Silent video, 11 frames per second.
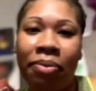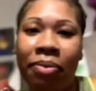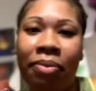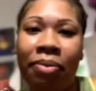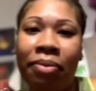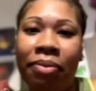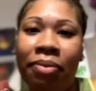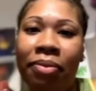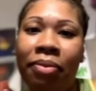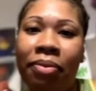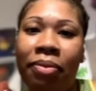
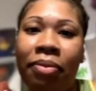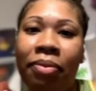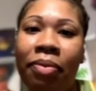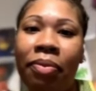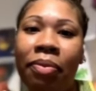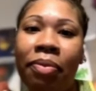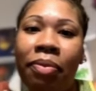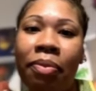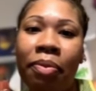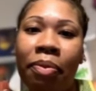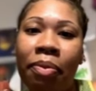
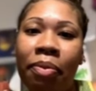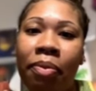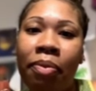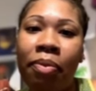[no speech]